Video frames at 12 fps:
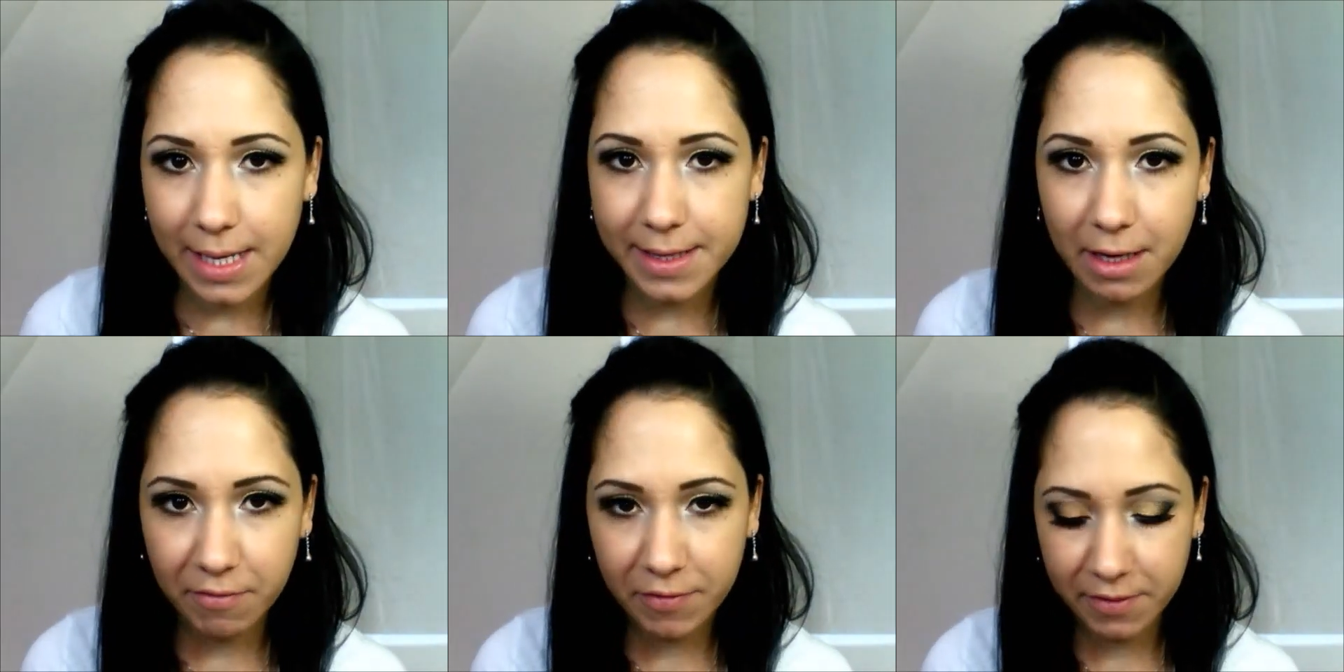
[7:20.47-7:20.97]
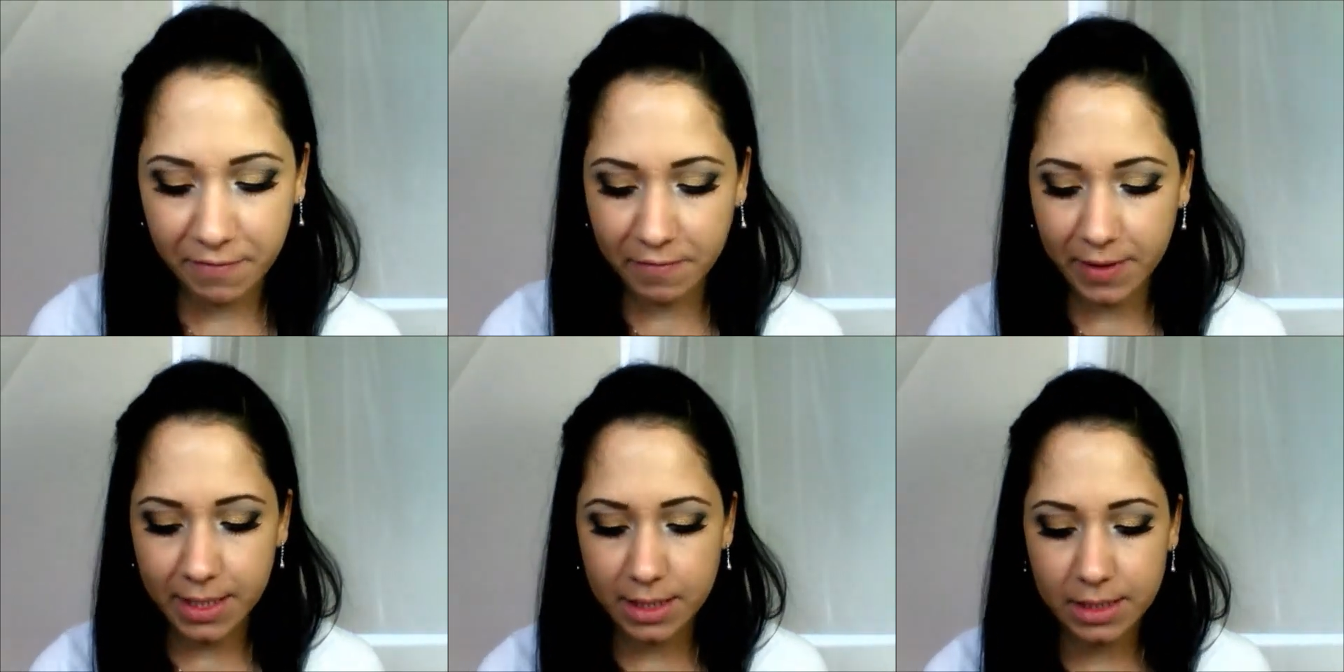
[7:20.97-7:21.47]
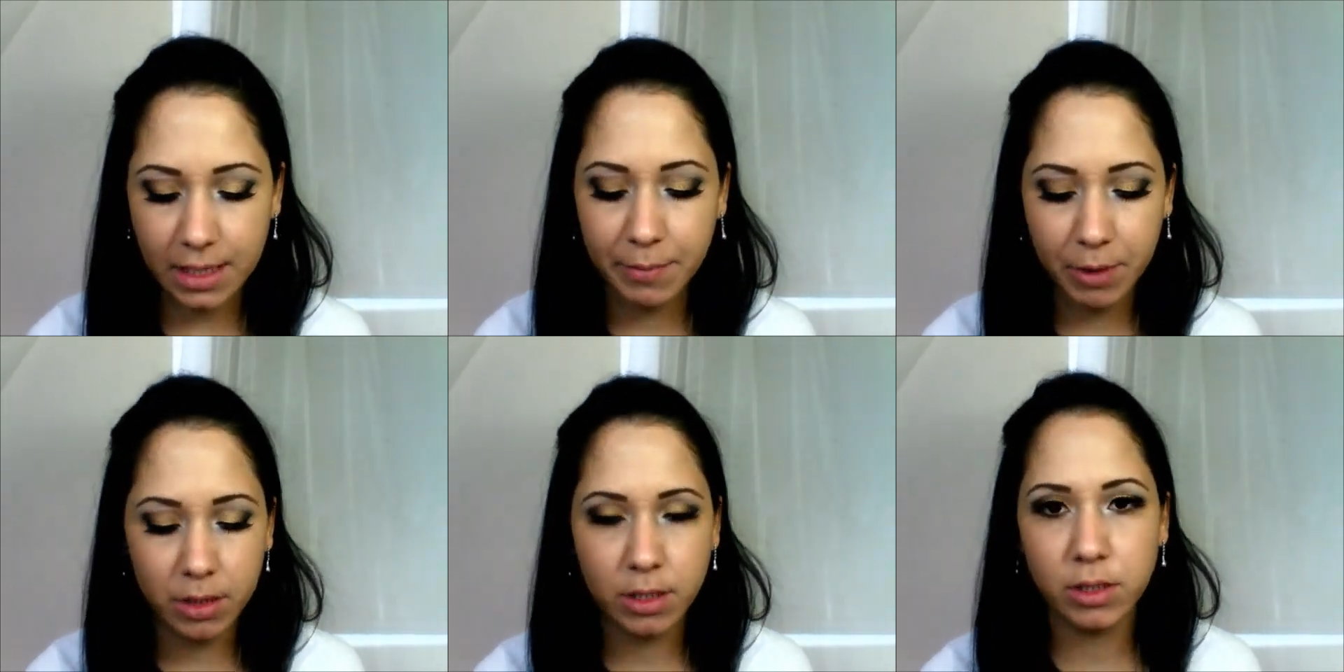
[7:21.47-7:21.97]
Now for the face,
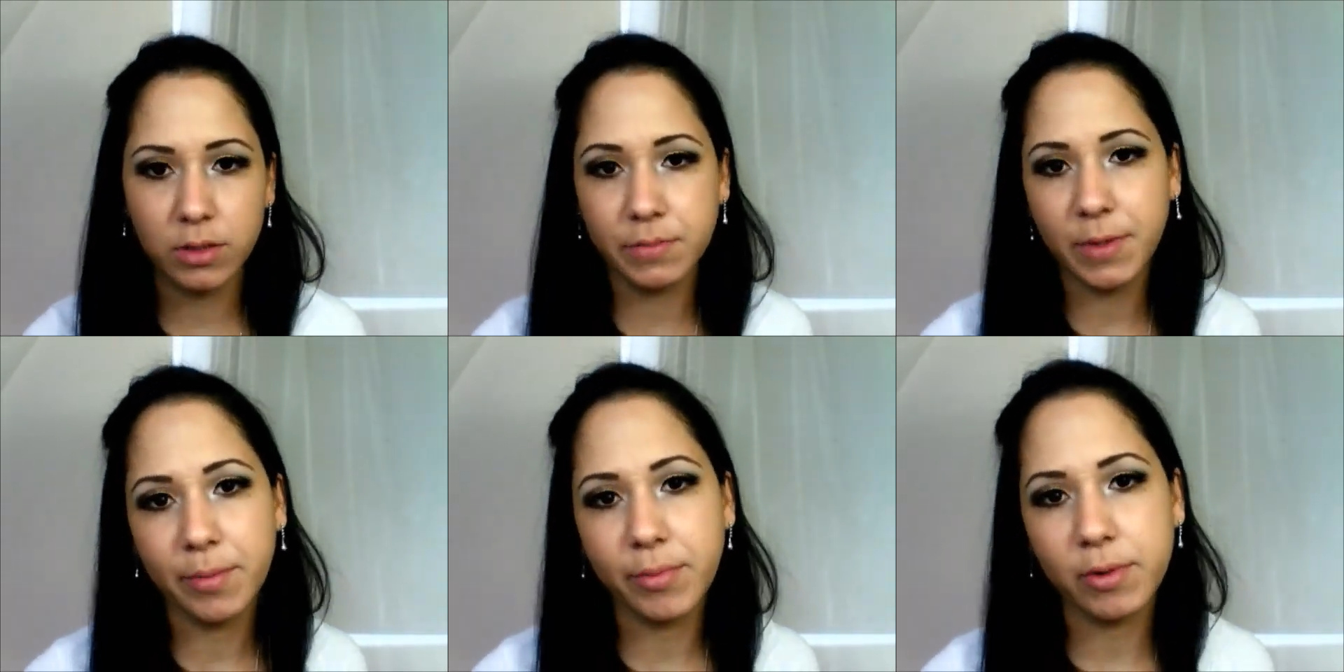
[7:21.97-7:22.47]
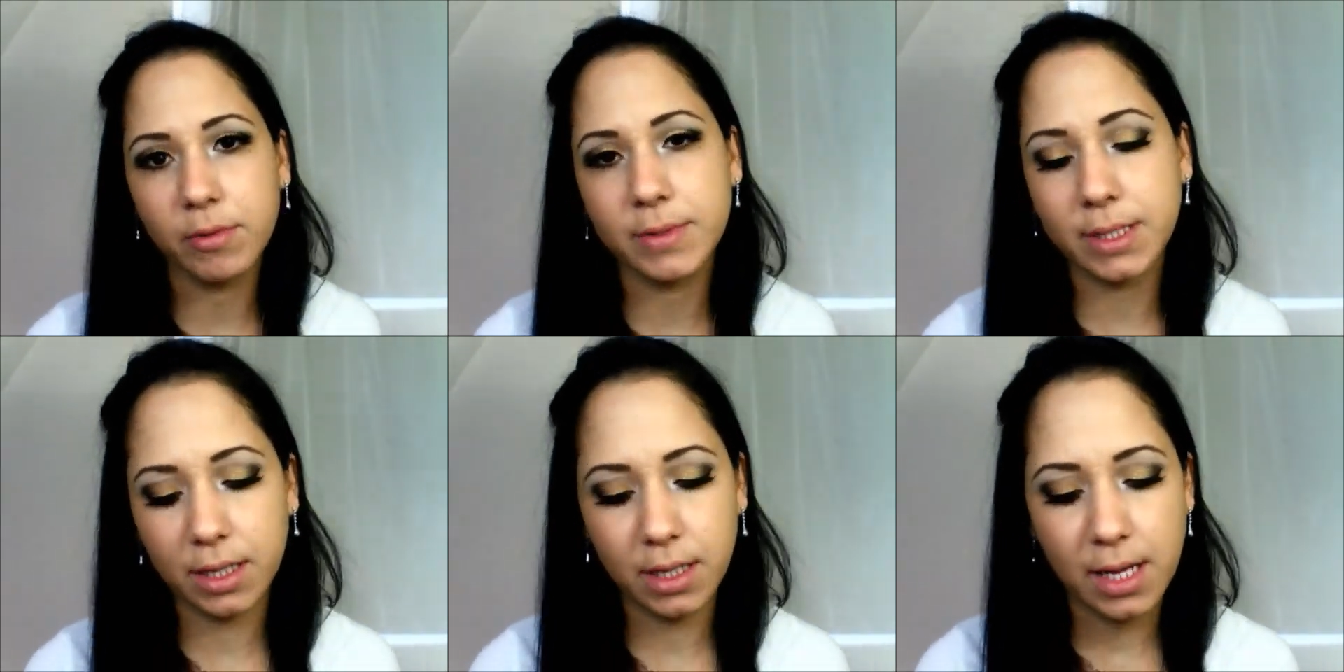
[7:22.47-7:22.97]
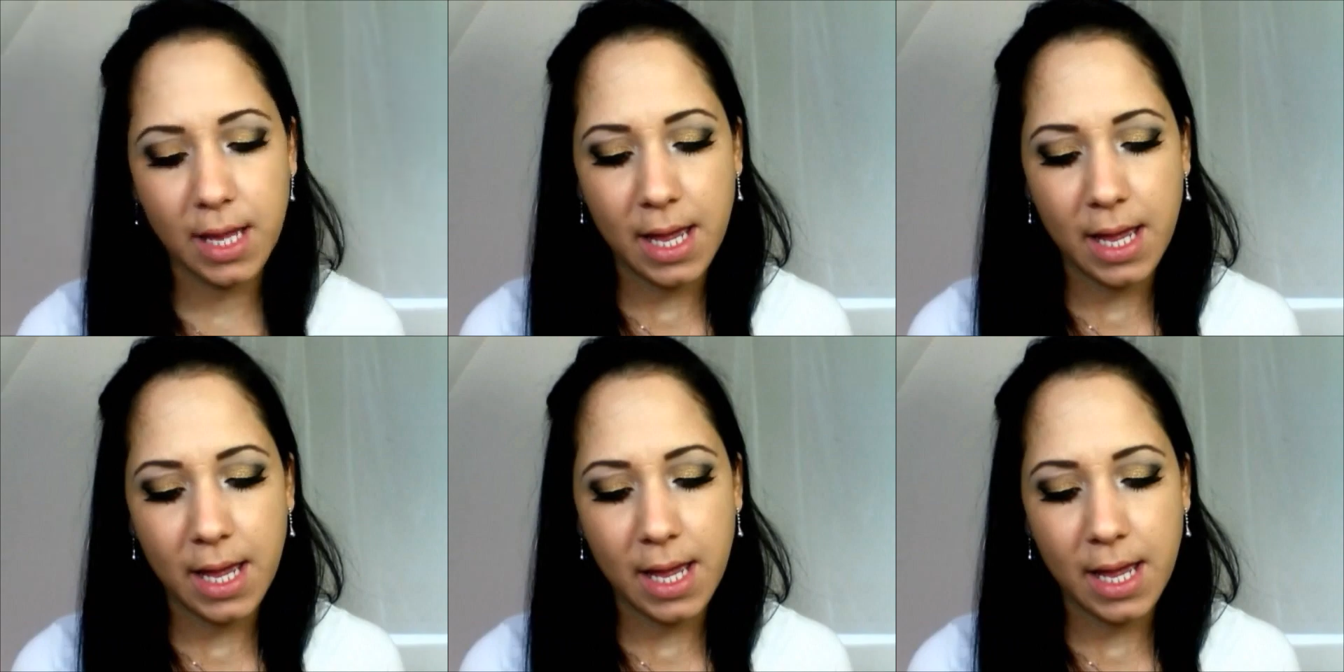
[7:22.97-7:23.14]
I'm gonna use my bronzer